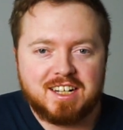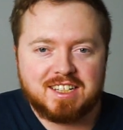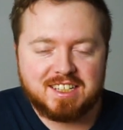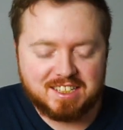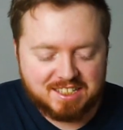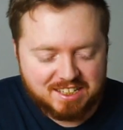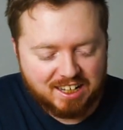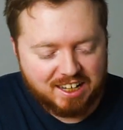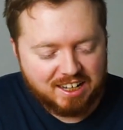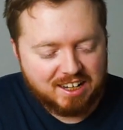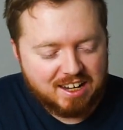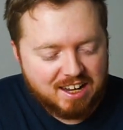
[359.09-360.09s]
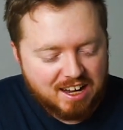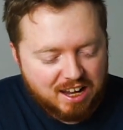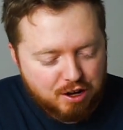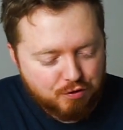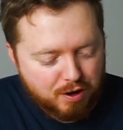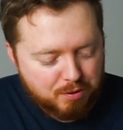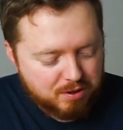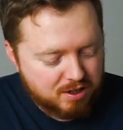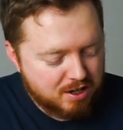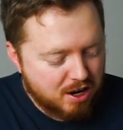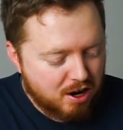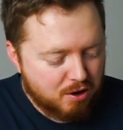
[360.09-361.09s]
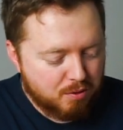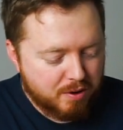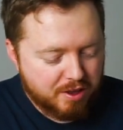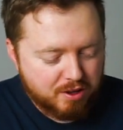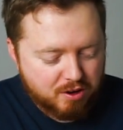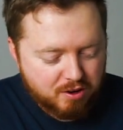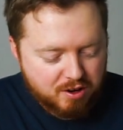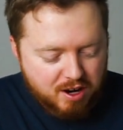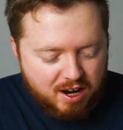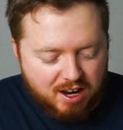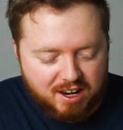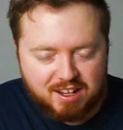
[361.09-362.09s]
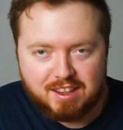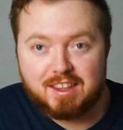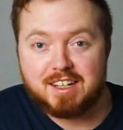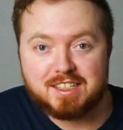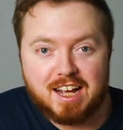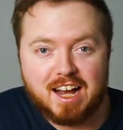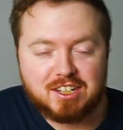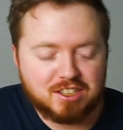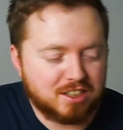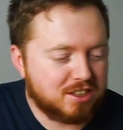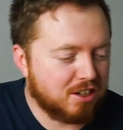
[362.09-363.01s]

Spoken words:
to see if I would know whether or not this actually